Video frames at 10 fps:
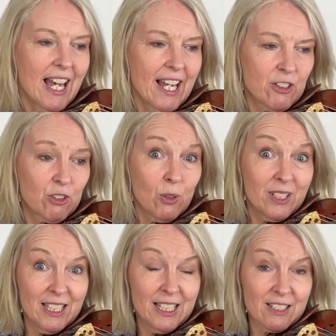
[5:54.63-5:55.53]
So it
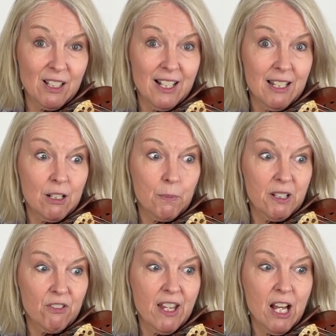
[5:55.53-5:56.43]
needs a little bit
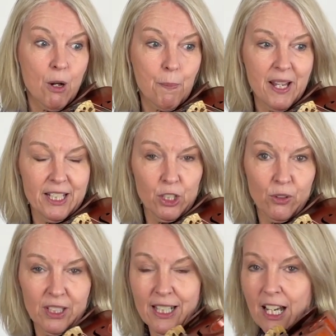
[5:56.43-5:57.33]
of help, and you
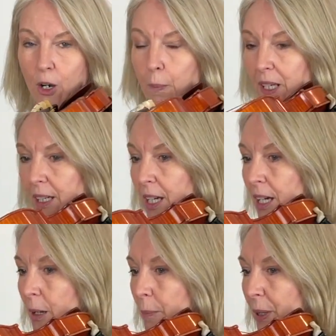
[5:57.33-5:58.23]
can help it
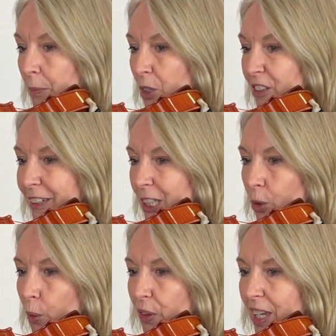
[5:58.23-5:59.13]
by moving
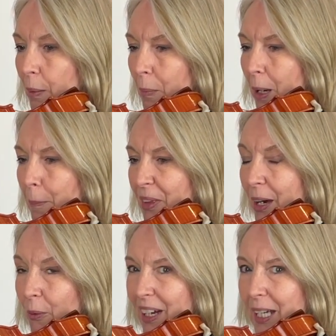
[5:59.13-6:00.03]
your thumb up
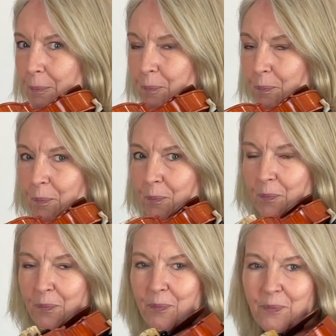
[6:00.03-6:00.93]
that way.
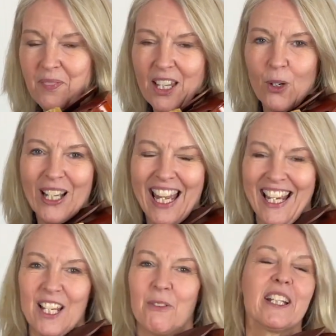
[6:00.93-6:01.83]
Okay,
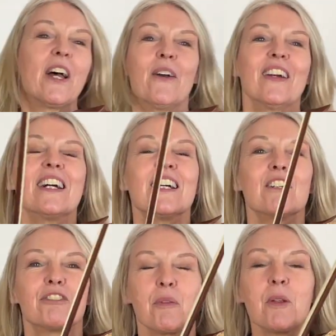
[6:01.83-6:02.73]
here we go.
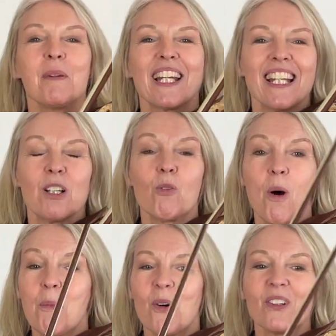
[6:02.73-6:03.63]
From the beginning,
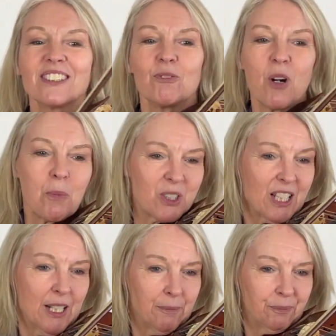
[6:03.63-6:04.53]
one more time.